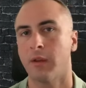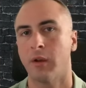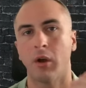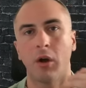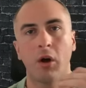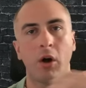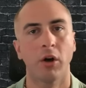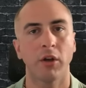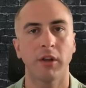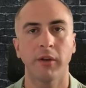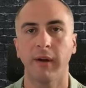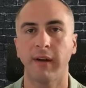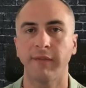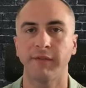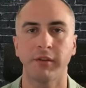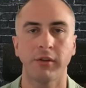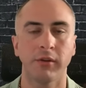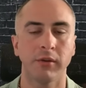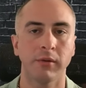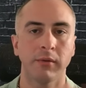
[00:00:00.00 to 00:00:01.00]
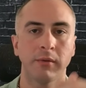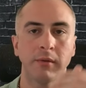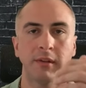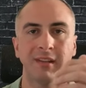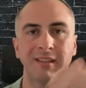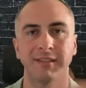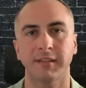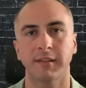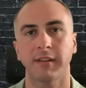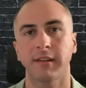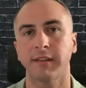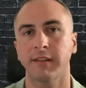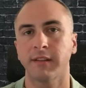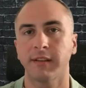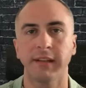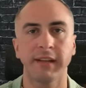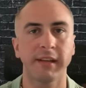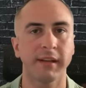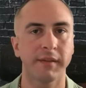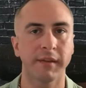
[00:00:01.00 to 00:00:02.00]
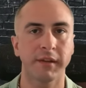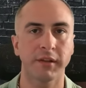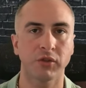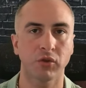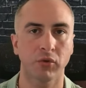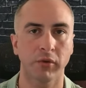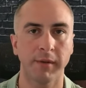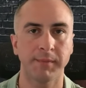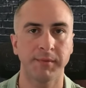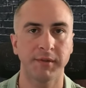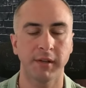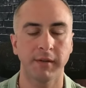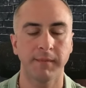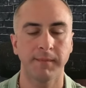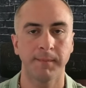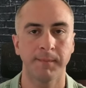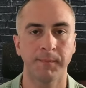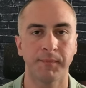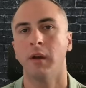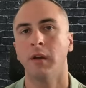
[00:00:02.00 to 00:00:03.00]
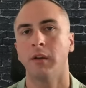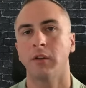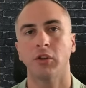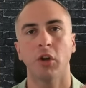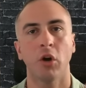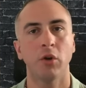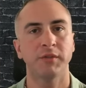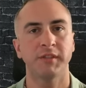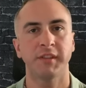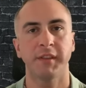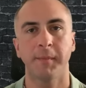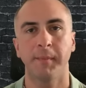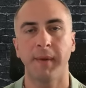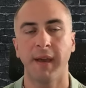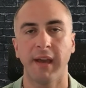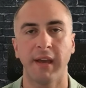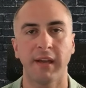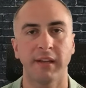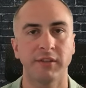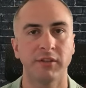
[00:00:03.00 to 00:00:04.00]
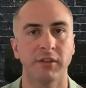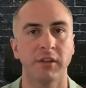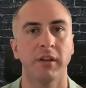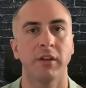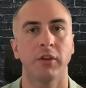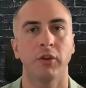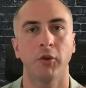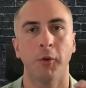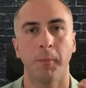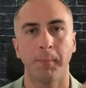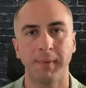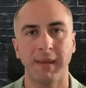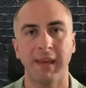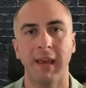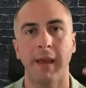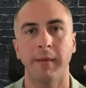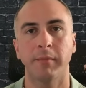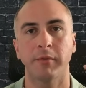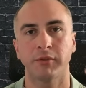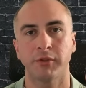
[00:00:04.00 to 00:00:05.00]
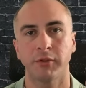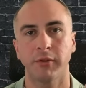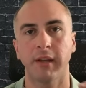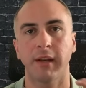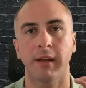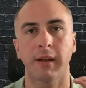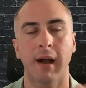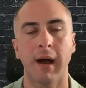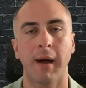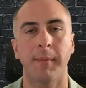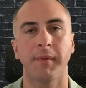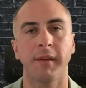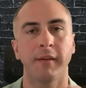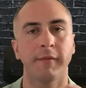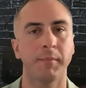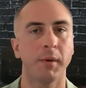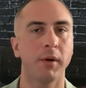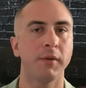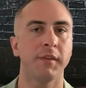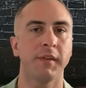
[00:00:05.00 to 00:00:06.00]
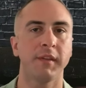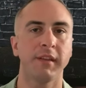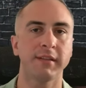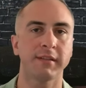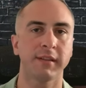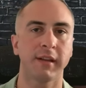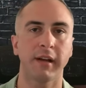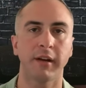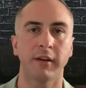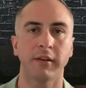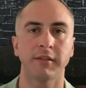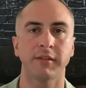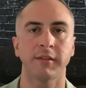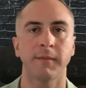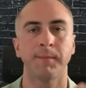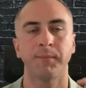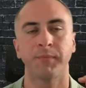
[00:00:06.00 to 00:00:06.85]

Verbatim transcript: All you have to do is click the link in the description, go to the page, you'll be able to get a copy of both of these letters,